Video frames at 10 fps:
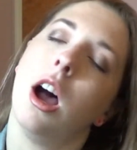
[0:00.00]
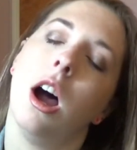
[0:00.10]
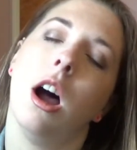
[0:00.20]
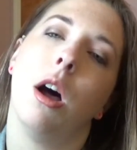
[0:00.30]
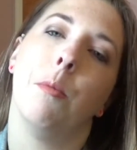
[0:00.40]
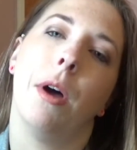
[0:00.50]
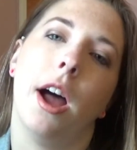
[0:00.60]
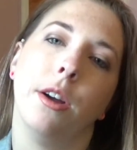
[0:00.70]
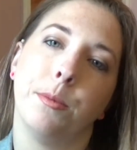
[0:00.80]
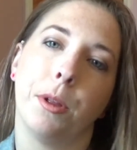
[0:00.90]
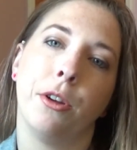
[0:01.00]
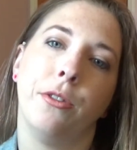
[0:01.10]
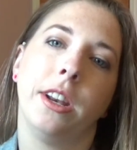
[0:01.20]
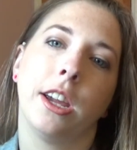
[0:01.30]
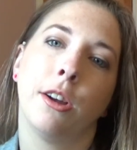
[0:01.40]
I upload
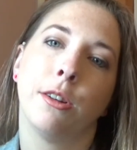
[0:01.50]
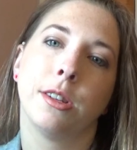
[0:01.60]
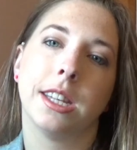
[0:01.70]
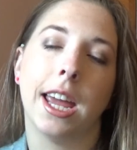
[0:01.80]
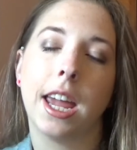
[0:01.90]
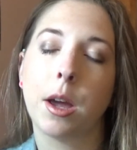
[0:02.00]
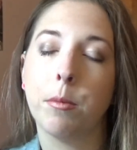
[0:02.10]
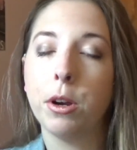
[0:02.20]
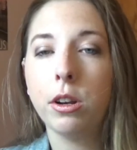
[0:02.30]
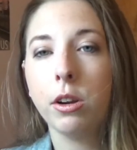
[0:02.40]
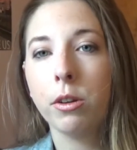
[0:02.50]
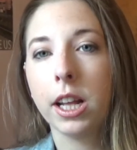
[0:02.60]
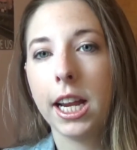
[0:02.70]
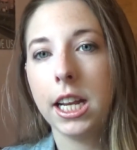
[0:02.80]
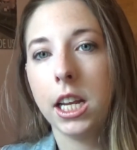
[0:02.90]
videos like beauty
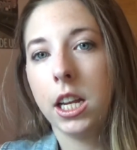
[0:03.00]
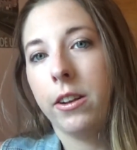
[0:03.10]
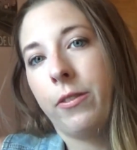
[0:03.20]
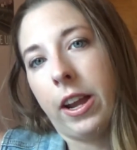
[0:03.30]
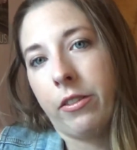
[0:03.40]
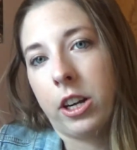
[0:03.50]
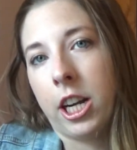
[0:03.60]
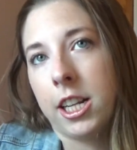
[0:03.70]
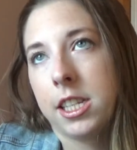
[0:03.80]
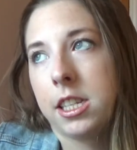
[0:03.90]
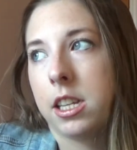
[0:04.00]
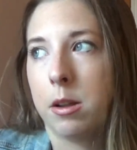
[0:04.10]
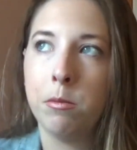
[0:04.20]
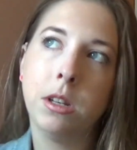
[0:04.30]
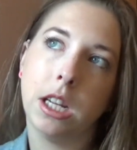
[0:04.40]
related, favorites,
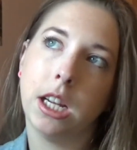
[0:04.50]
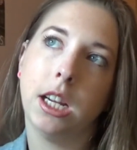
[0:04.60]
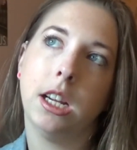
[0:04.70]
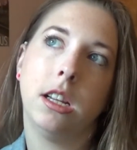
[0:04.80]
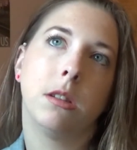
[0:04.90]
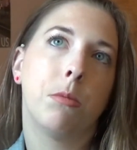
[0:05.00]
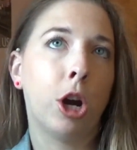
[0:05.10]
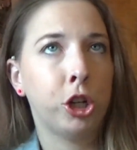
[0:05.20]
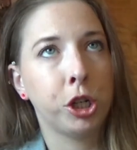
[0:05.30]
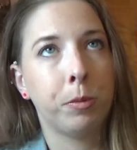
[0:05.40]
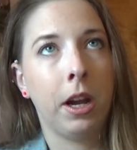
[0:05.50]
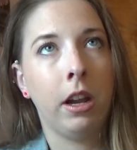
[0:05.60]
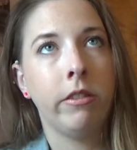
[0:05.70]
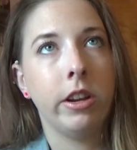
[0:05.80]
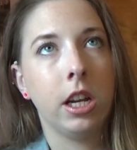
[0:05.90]
empties, project
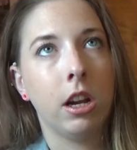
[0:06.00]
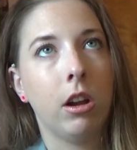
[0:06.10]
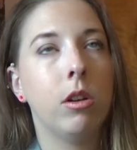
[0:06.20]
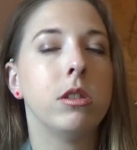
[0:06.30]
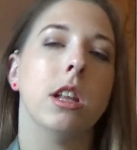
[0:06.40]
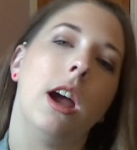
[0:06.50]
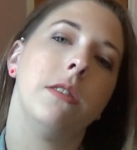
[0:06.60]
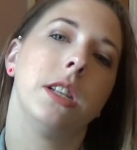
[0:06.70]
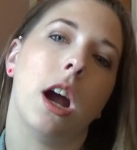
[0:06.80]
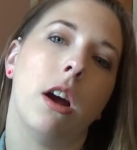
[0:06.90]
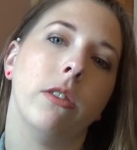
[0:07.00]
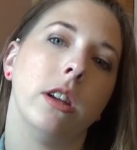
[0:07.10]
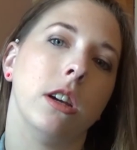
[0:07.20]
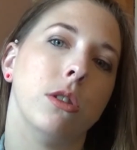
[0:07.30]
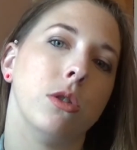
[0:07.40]
pan videos, lifestyle
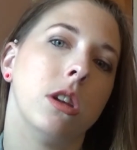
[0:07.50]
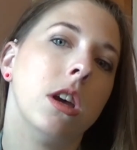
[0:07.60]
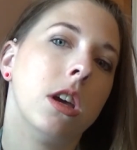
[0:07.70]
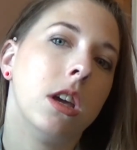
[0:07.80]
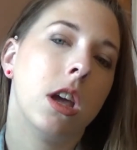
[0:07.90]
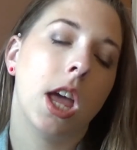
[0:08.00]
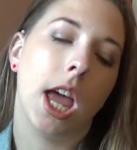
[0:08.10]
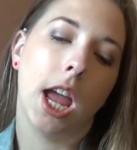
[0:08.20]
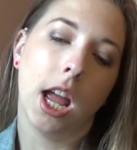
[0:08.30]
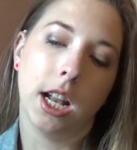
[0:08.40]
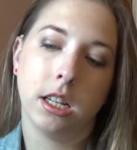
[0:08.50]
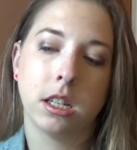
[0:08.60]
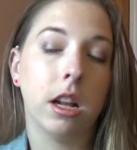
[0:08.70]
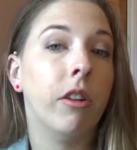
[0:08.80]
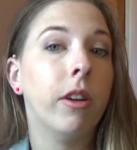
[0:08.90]
videos, and
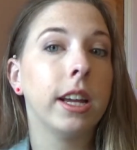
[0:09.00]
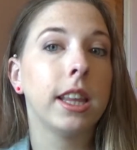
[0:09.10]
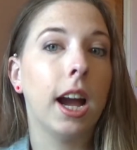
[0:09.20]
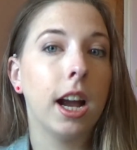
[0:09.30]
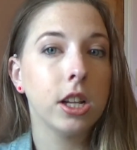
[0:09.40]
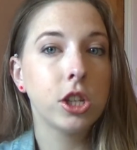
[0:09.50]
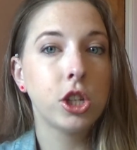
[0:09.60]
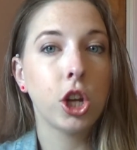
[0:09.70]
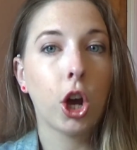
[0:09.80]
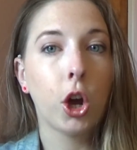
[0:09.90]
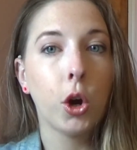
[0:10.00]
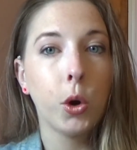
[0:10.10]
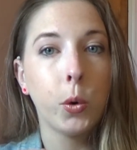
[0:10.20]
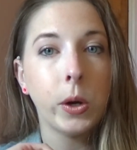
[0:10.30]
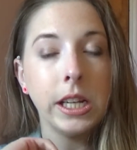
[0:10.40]
stuff like that.
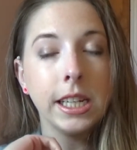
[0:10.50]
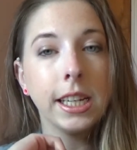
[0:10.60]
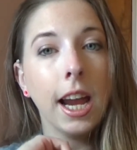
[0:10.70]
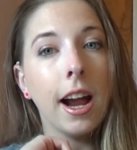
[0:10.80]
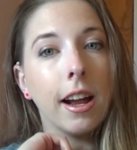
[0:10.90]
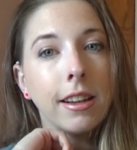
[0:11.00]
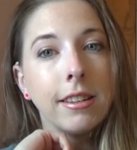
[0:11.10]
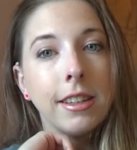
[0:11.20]
So yeah,